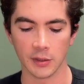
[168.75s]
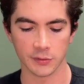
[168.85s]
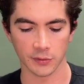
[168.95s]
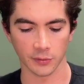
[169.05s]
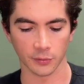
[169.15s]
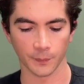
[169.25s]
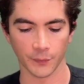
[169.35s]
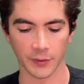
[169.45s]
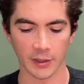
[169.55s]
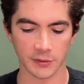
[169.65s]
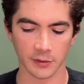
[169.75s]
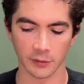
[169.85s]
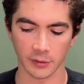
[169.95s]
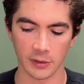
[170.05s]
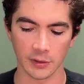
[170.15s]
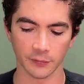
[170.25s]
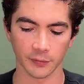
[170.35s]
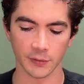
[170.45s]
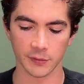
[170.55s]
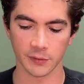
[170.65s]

So that's another key difference.